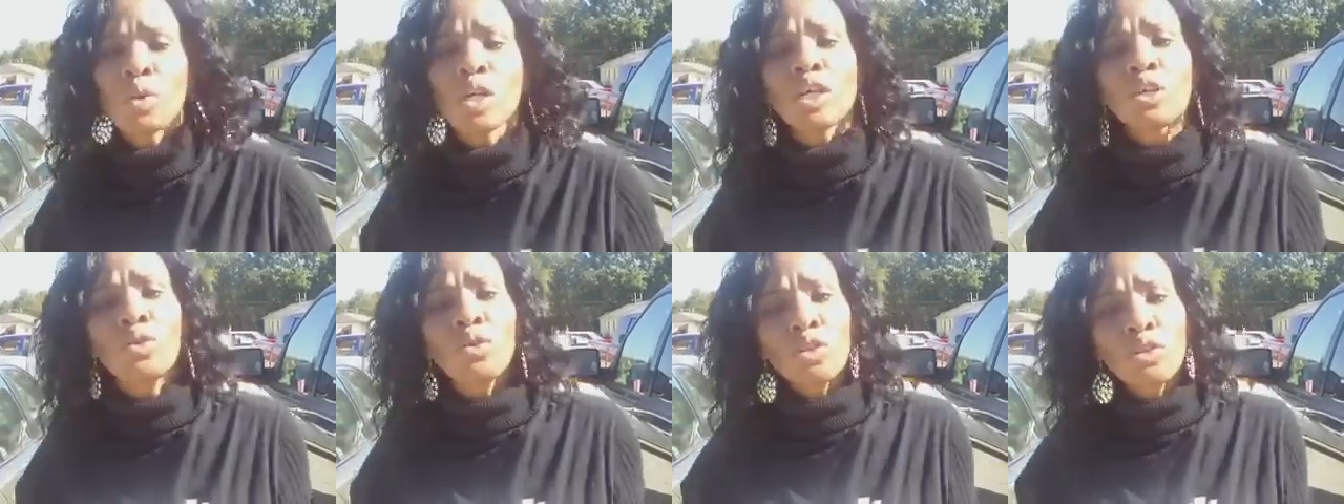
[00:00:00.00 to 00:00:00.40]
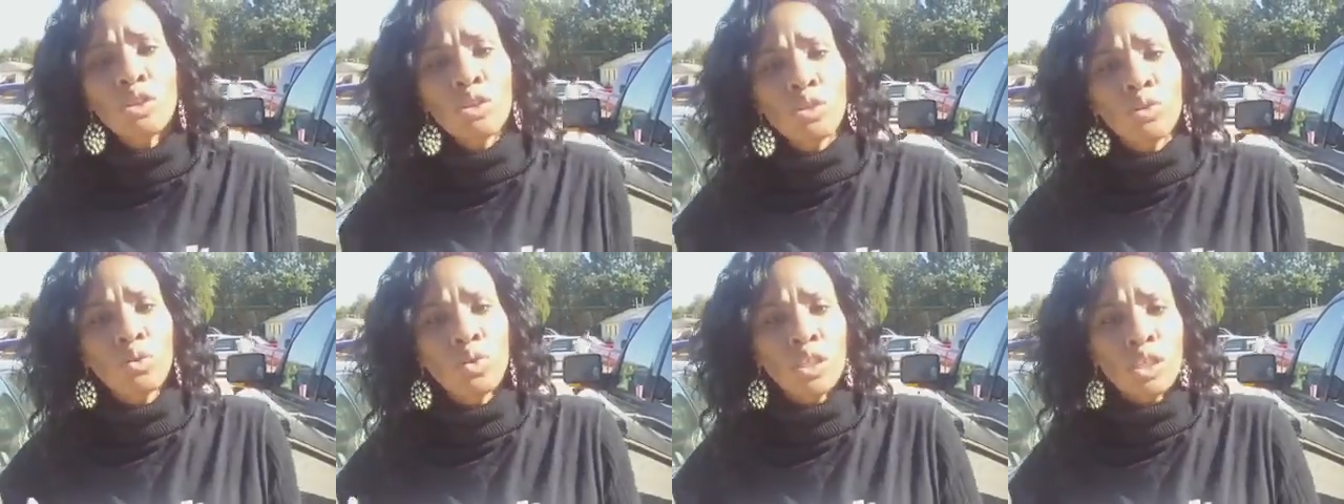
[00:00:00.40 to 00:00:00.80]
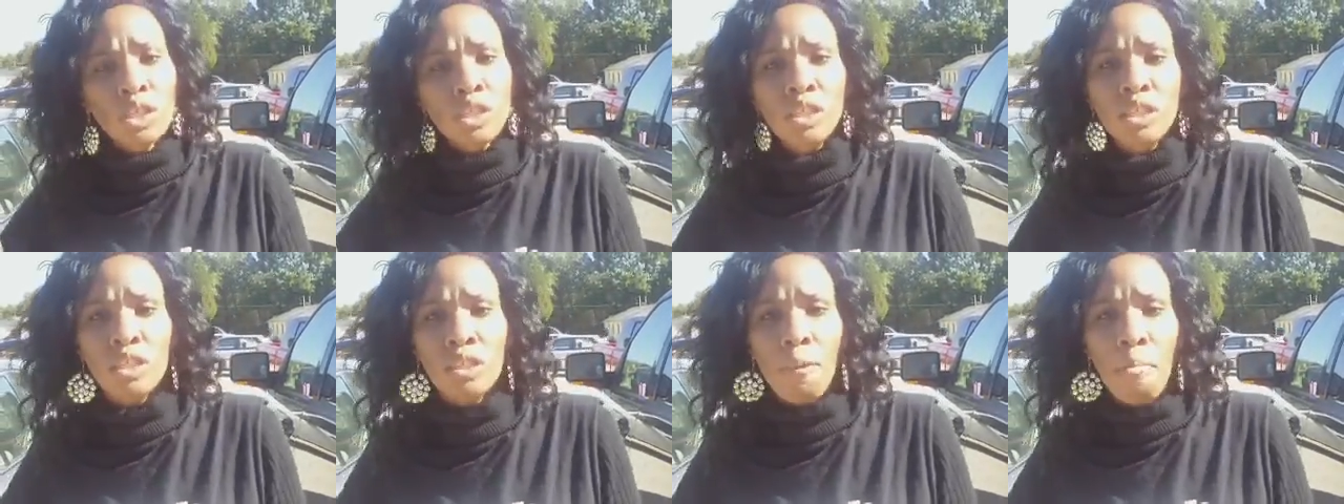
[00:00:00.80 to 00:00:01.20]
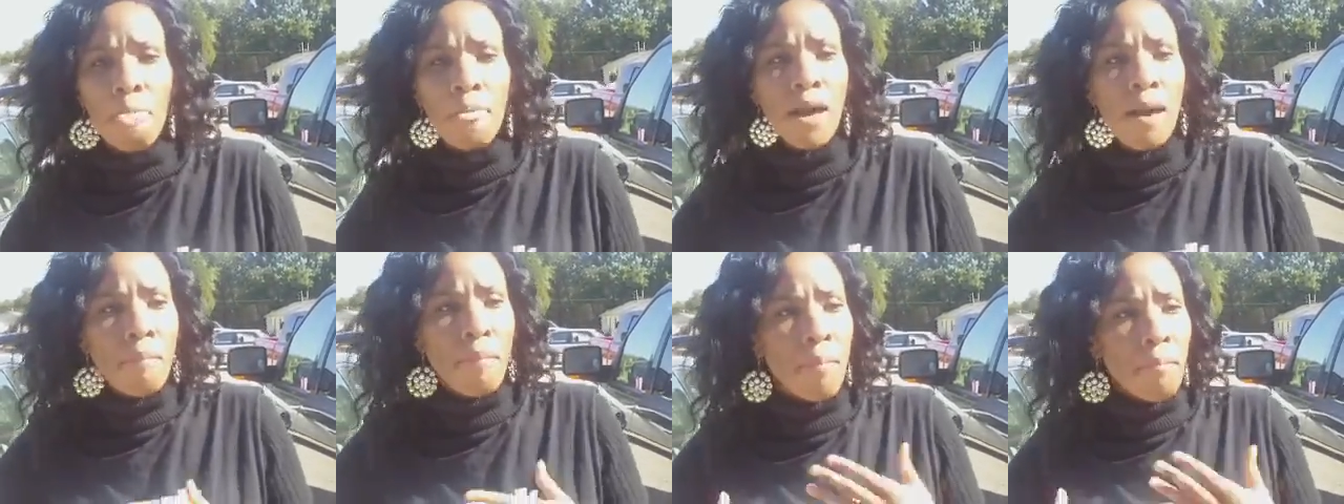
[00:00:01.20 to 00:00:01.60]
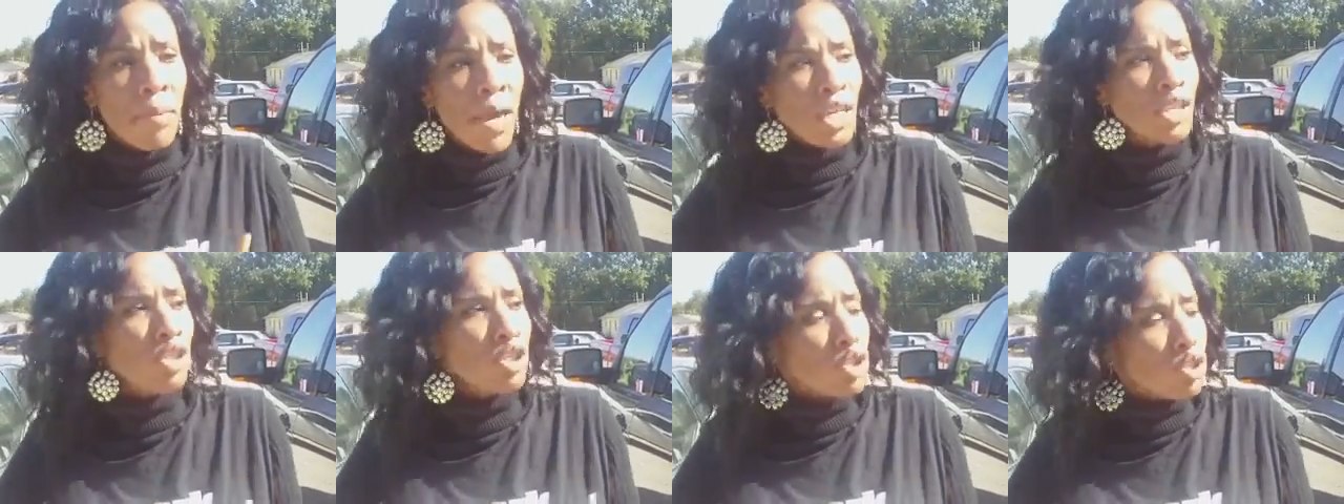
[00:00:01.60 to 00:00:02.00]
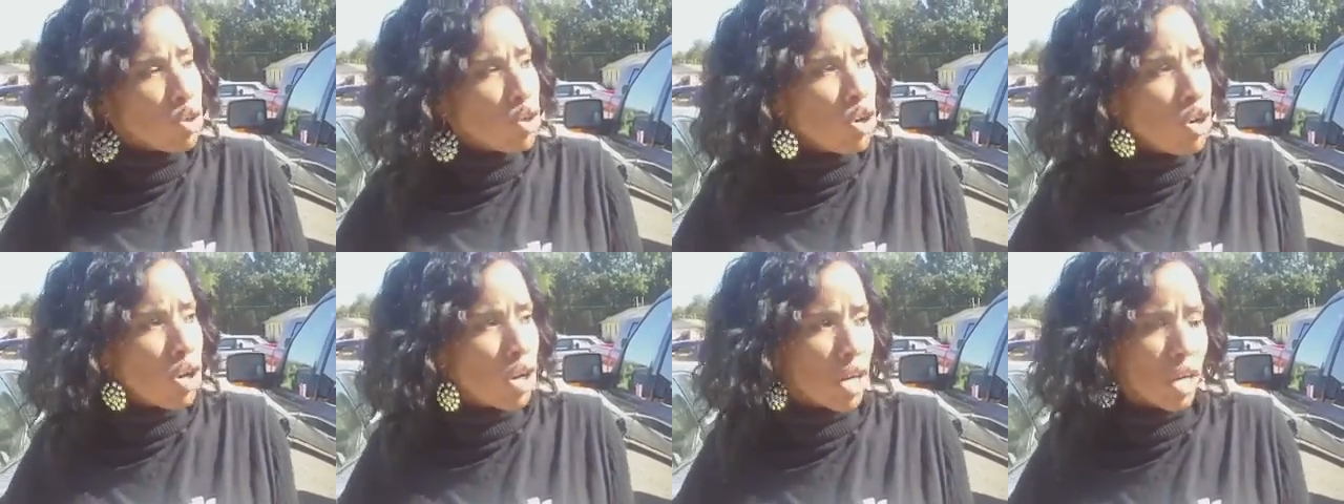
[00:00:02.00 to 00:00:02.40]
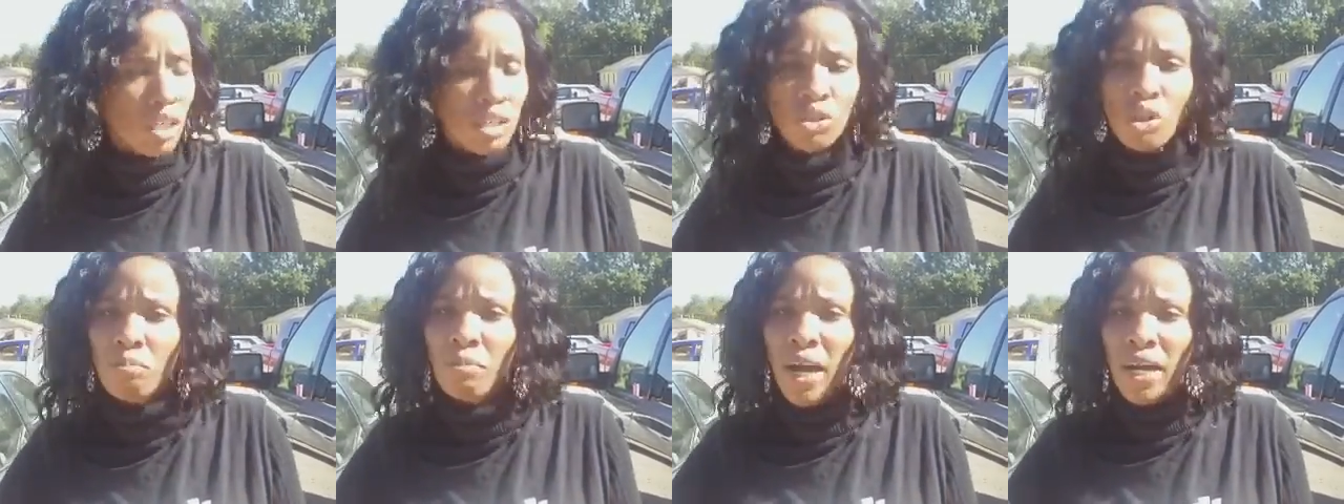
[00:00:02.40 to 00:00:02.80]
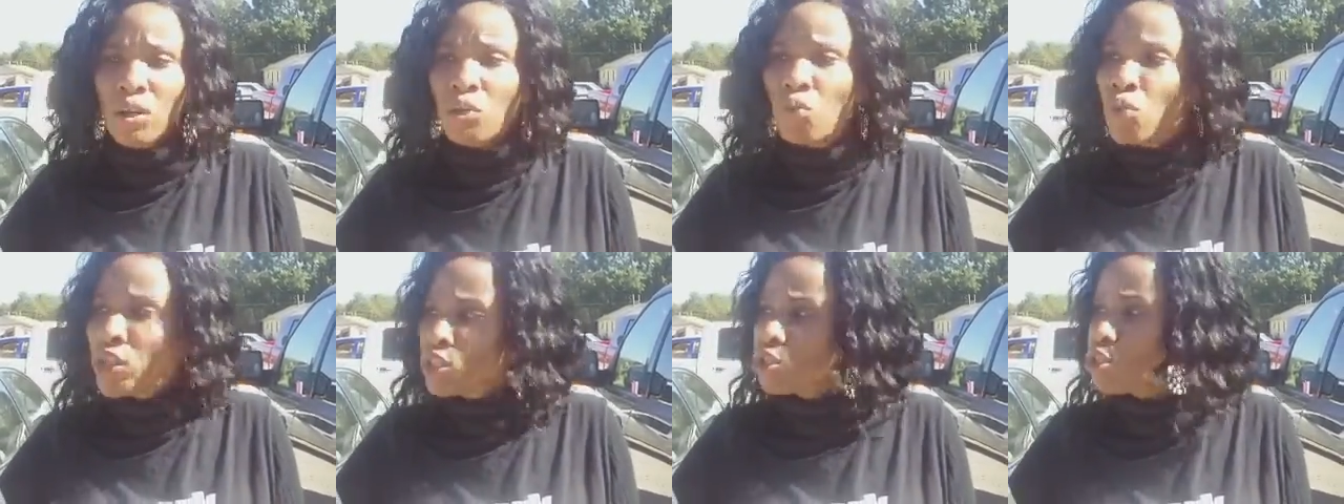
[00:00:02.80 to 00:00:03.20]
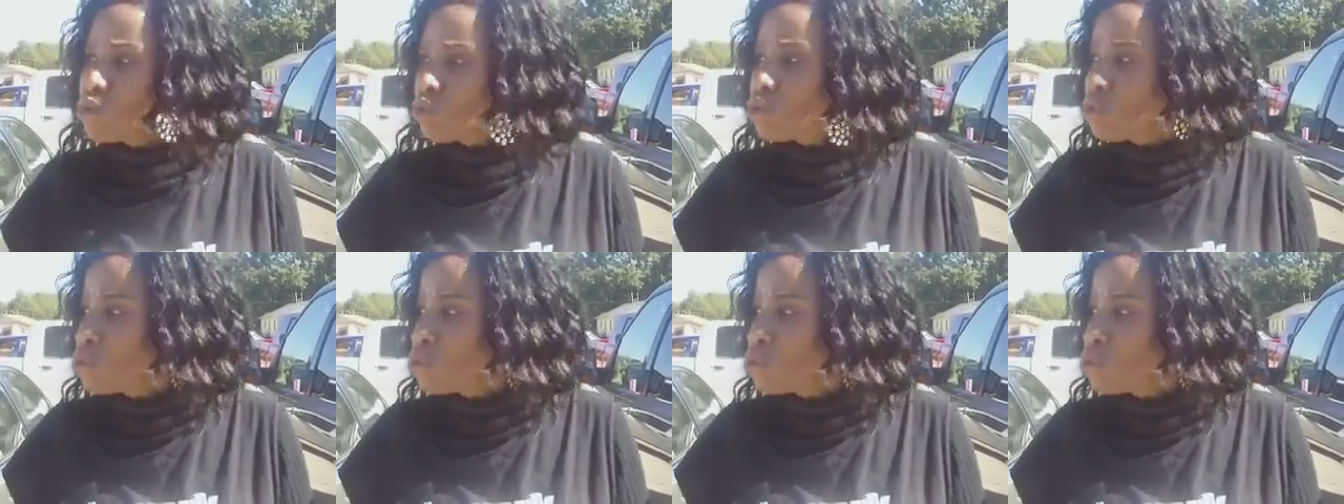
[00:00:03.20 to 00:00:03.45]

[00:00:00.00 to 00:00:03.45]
with in order to do the good. But make sure, no matter what you